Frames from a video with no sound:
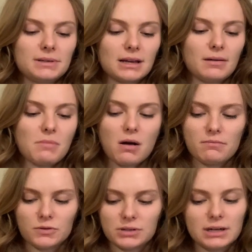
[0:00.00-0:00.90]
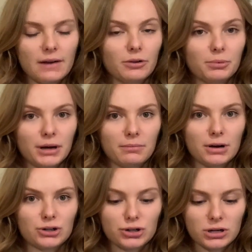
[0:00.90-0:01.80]
I am almost never putting
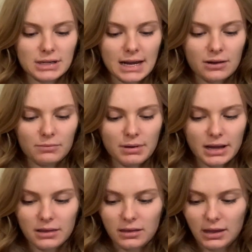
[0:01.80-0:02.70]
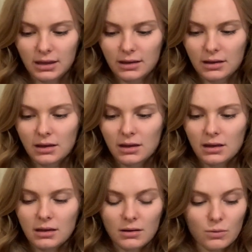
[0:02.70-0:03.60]
pressure down by
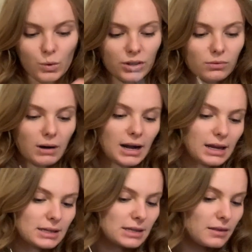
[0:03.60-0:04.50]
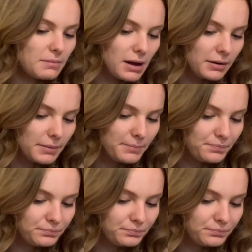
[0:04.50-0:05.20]
where the writing is on the bottom.